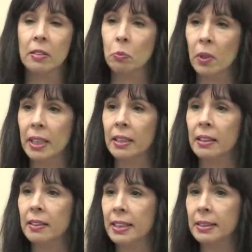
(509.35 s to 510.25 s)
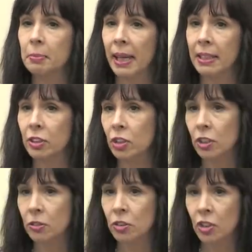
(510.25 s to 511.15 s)
when this made a
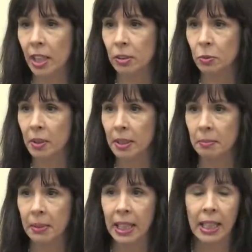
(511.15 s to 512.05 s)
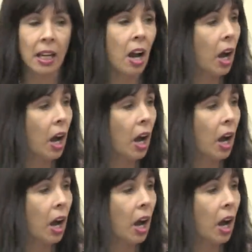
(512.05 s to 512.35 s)
huge change within me,